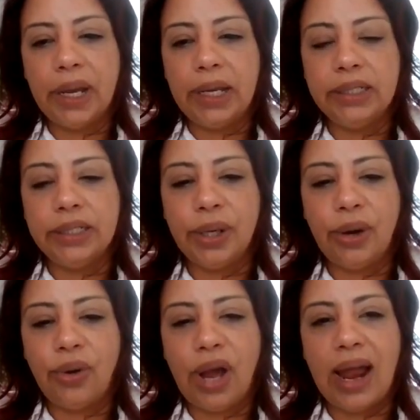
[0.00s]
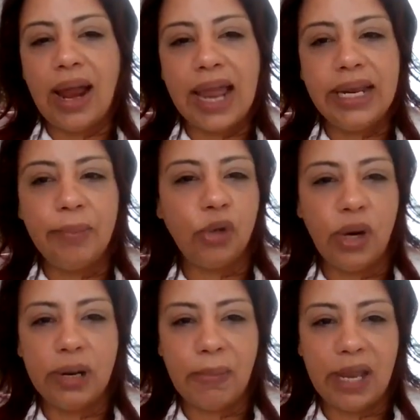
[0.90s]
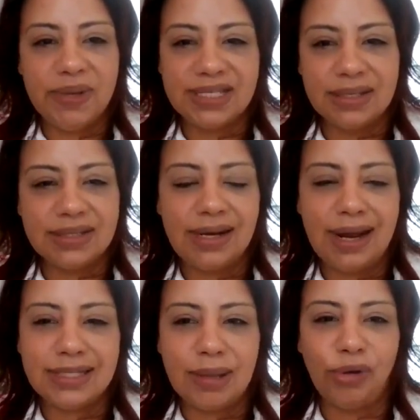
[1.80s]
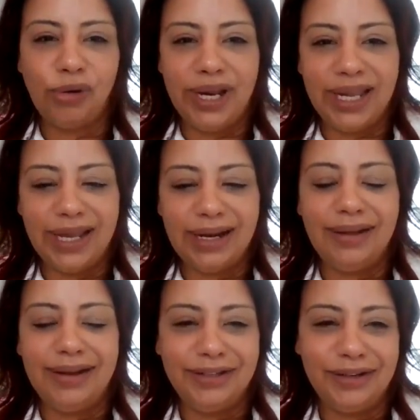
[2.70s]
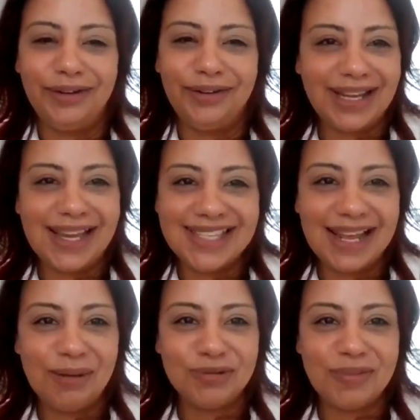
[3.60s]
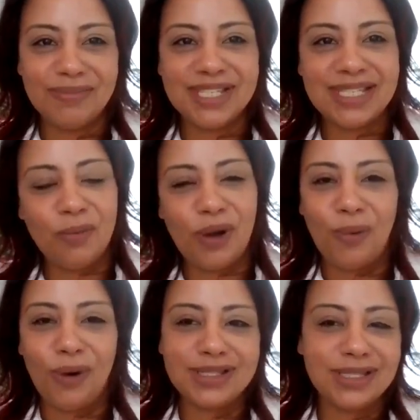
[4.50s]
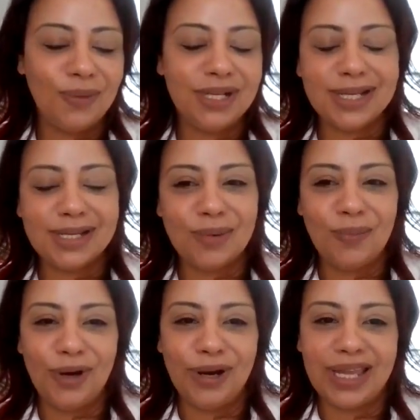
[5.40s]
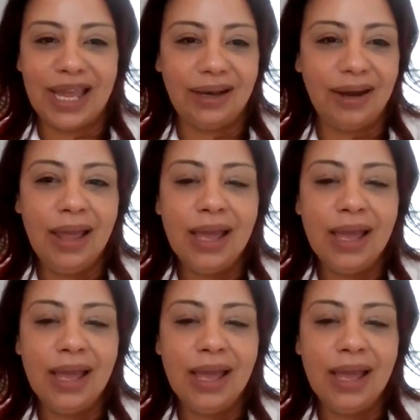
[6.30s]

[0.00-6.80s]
But I am growing my business, and as I'm growing it, like I said, I'm seeing what works and what doesn't work, and